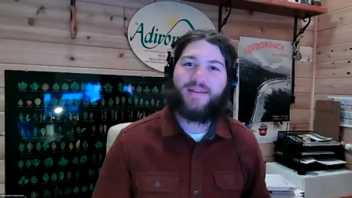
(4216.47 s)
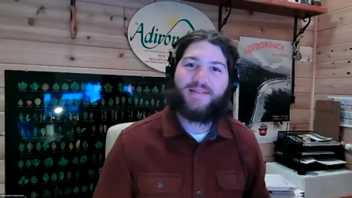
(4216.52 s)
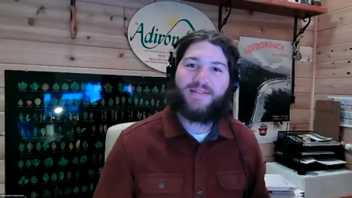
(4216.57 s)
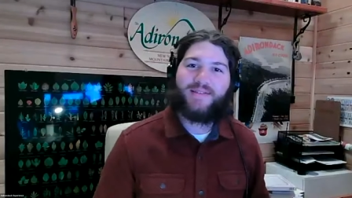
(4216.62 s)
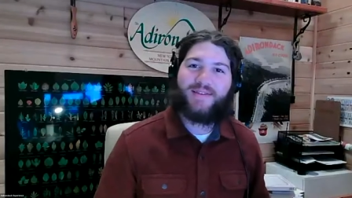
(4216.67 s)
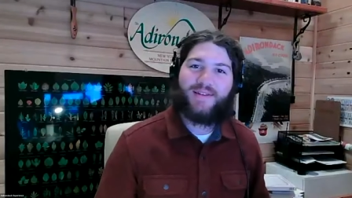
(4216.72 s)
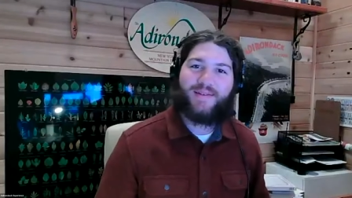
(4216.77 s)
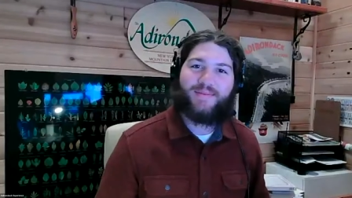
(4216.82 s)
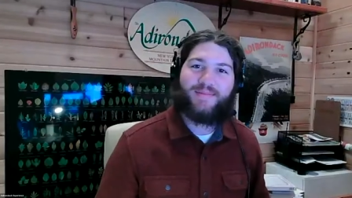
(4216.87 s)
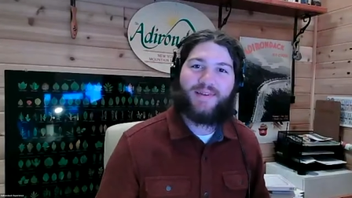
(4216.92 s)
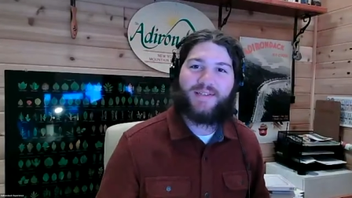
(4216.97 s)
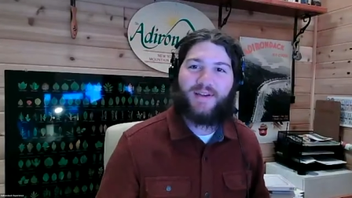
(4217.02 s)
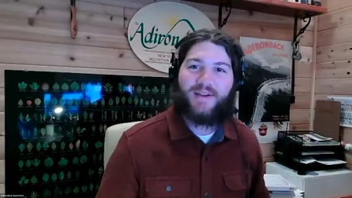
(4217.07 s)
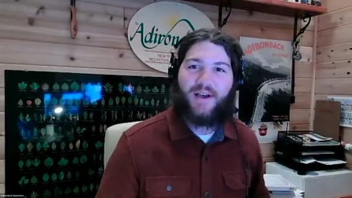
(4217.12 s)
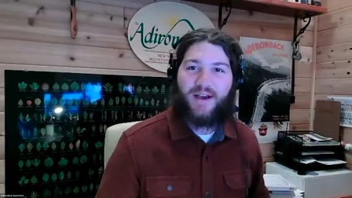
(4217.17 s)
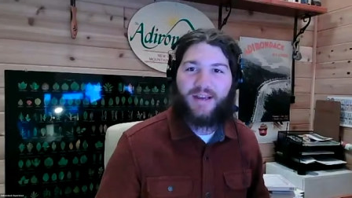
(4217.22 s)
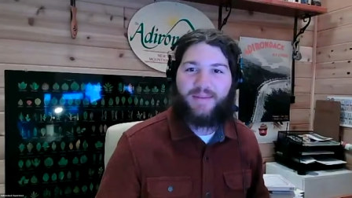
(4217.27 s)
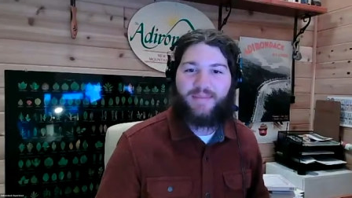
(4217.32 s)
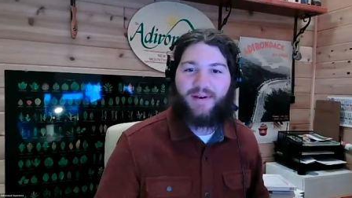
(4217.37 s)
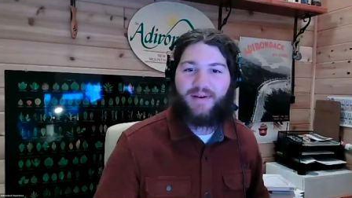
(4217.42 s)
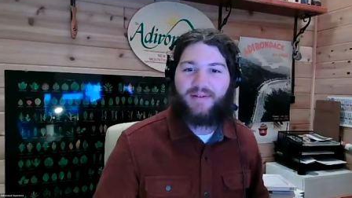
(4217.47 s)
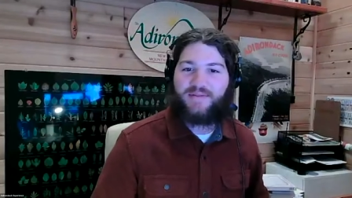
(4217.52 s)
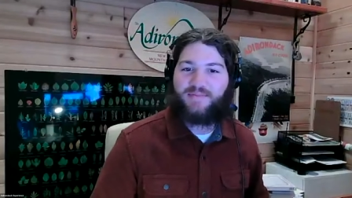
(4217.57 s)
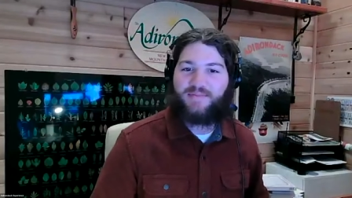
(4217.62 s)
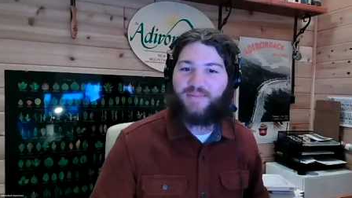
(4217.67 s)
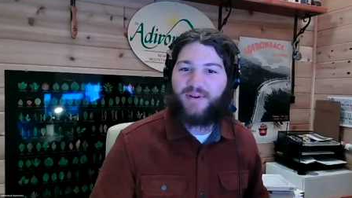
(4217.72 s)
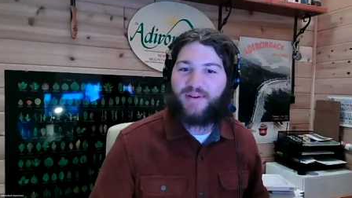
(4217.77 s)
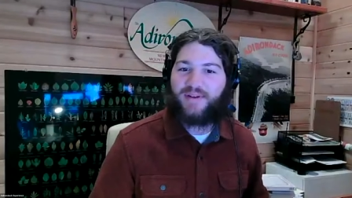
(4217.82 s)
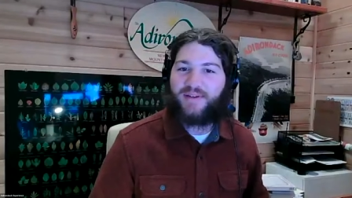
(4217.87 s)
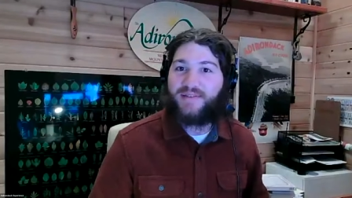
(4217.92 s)
He's going to be talking about his
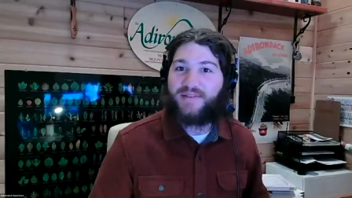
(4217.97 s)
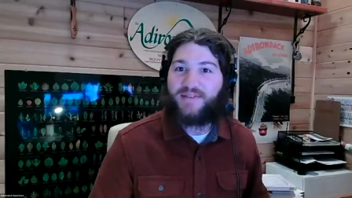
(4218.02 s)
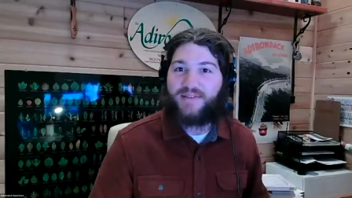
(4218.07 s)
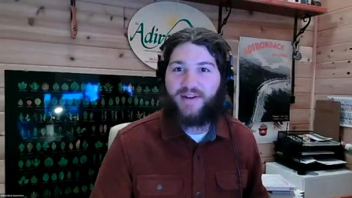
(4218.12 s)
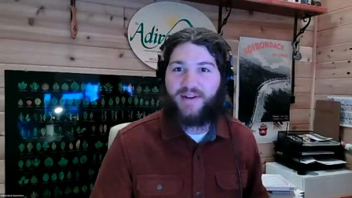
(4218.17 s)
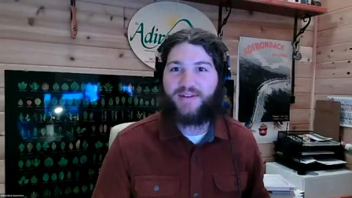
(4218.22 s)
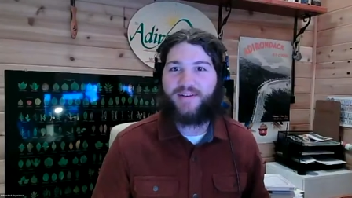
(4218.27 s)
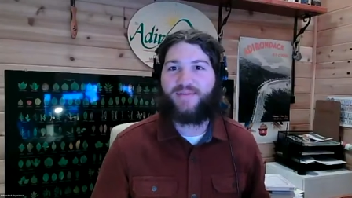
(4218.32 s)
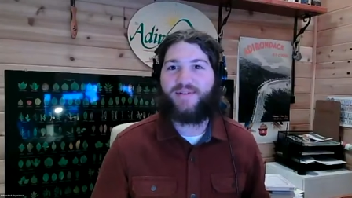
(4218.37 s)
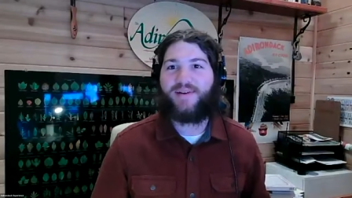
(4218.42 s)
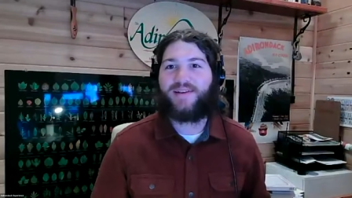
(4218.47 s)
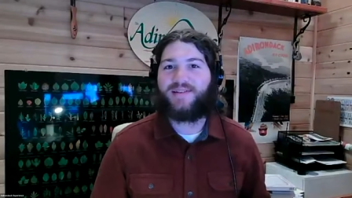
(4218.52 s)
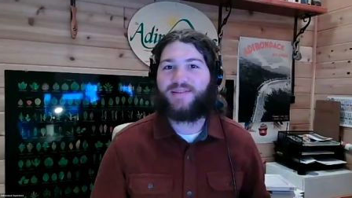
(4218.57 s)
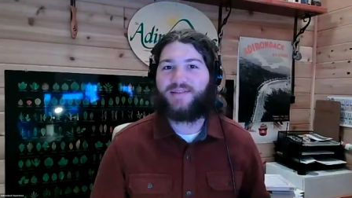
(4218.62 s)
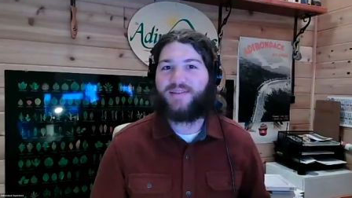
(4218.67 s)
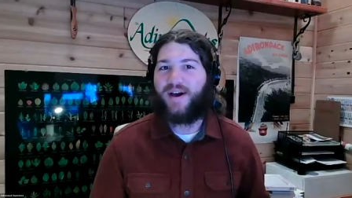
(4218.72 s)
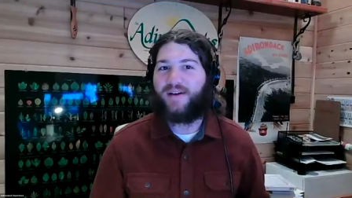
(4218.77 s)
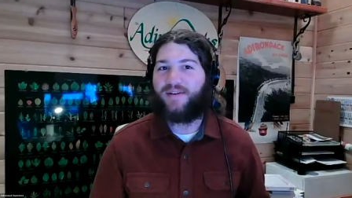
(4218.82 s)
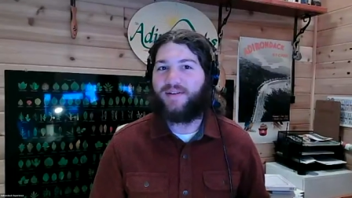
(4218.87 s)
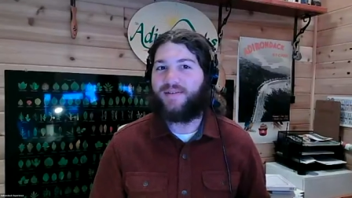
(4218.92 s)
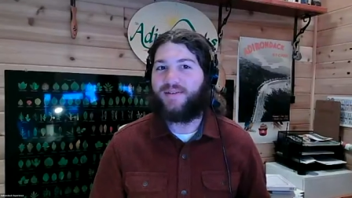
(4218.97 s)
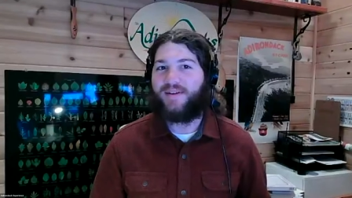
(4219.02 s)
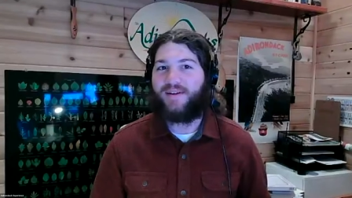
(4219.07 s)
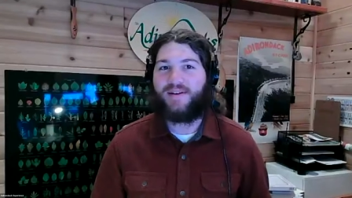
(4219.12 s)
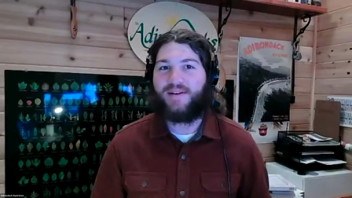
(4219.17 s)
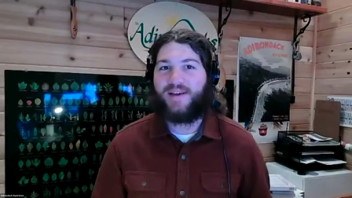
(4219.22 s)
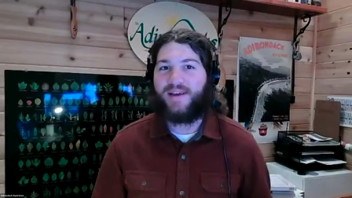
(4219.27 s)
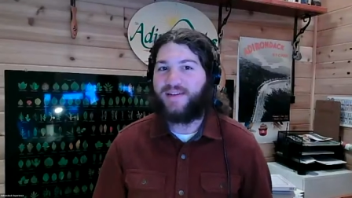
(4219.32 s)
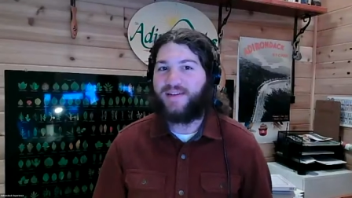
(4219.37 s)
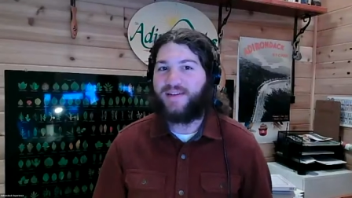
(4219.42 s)
book, Seneca Ray Stoddard,
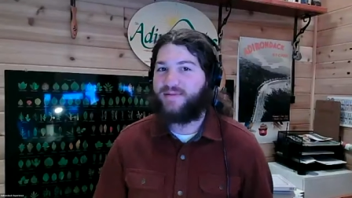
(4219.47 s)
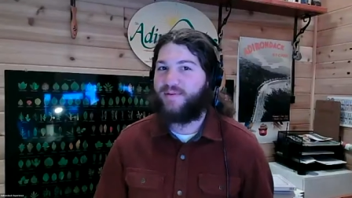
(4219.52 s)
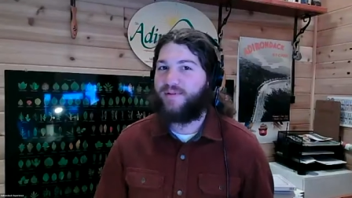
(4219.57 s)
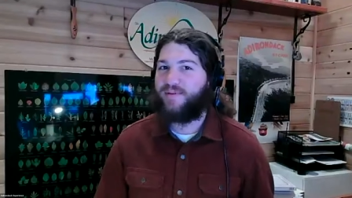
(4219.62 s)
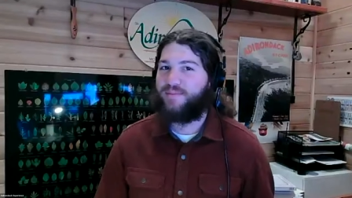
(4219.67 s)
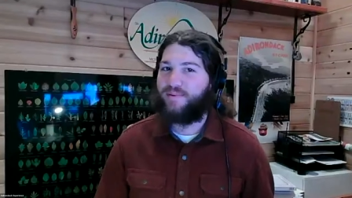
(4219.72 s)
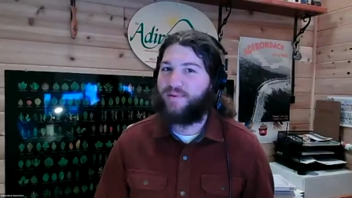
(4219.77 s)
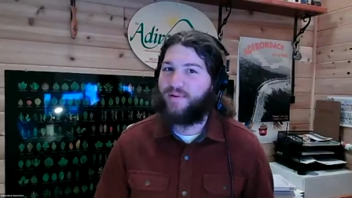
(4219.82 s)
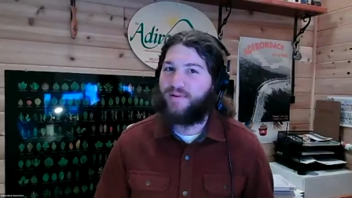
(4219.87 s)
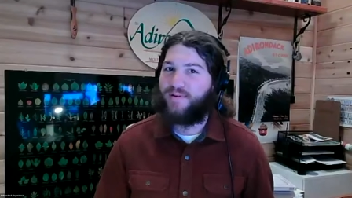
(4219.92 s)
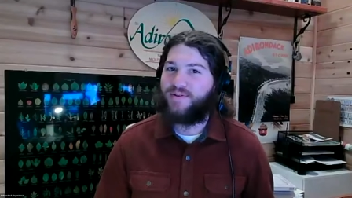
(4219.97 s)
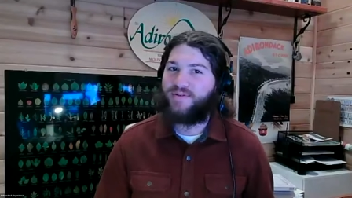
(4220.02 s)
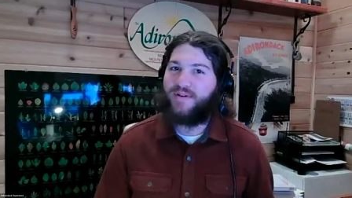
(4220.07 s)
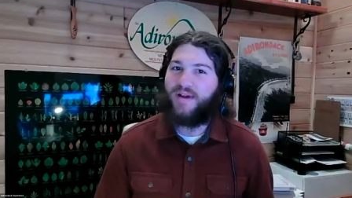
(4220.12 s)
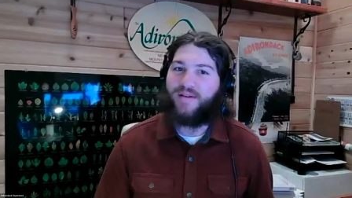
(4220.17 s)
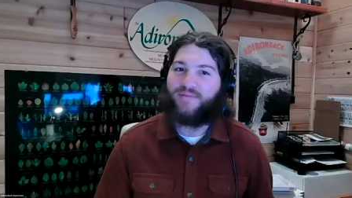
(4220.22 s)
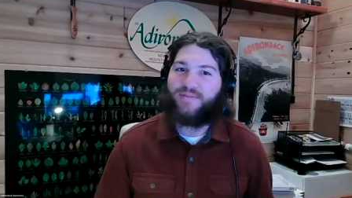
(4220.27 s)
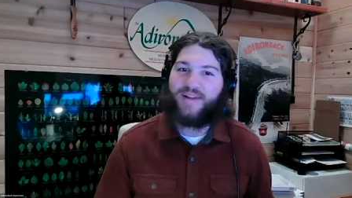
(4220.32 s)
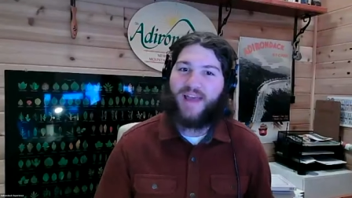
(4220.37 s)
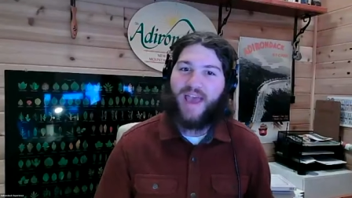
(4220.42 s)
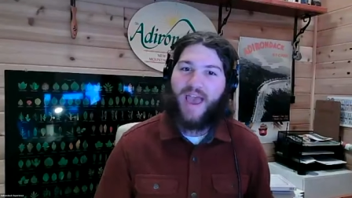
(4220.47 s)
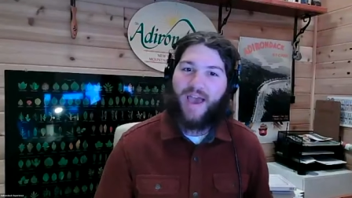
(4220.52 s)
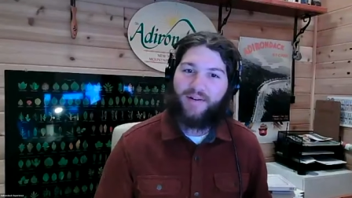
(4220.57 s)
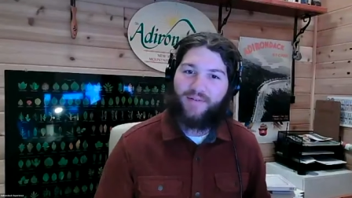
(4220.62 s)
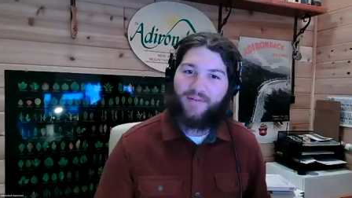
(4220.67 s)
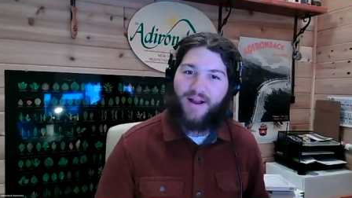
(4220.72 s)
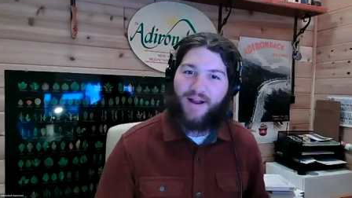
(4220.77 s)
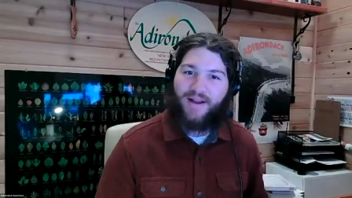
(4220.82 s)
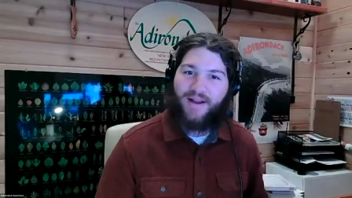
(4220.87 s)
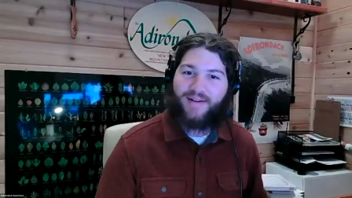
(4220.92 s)
An Intimate Portrait of an
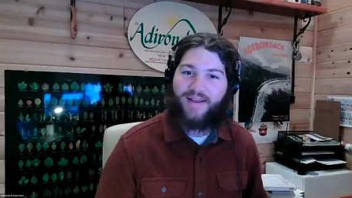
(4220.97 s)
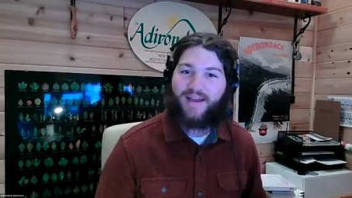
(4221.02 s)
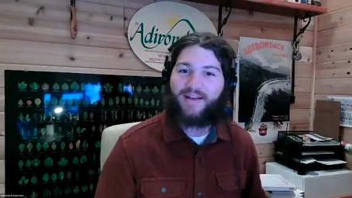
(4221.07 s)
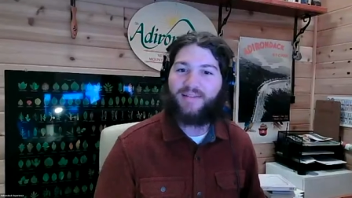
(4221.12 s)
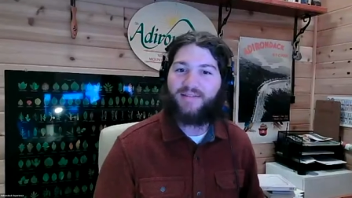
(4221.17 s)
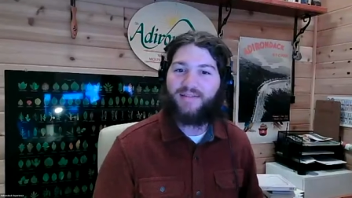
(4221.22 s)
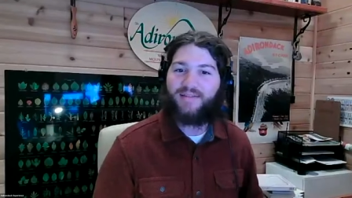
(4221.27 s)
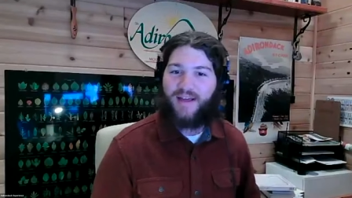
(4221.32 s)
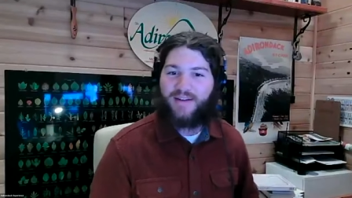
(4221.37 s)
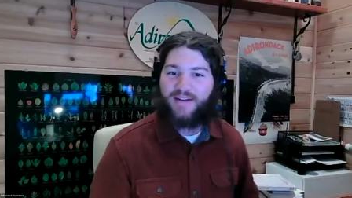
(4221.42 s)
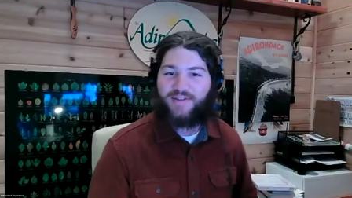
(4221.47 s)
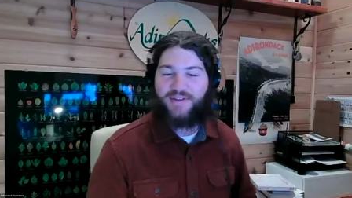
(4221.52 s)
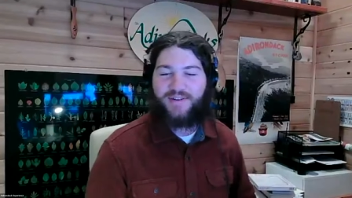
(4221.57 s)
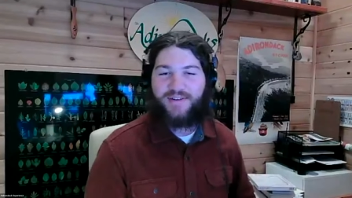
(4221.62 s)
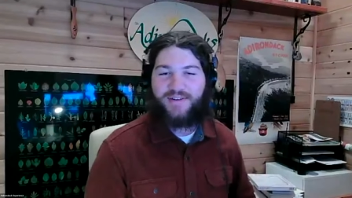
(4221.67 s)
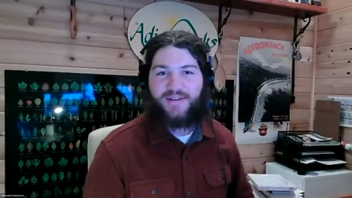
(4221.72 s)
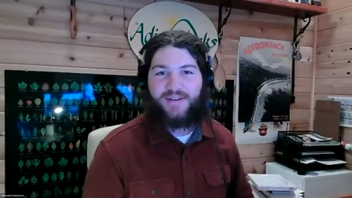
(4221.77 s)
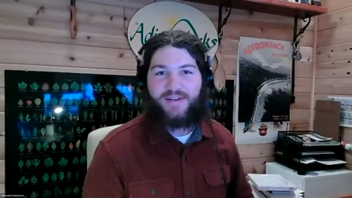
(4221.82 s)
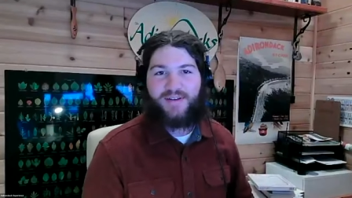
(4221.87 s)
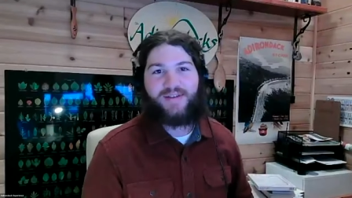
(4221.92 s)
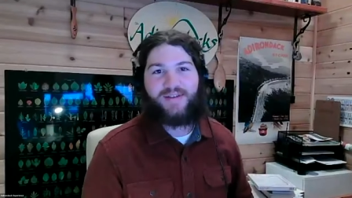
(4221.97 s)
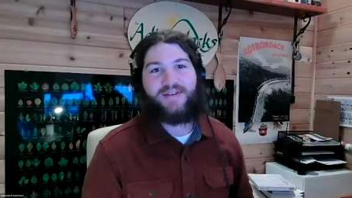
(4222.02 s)
Adirondack Legend.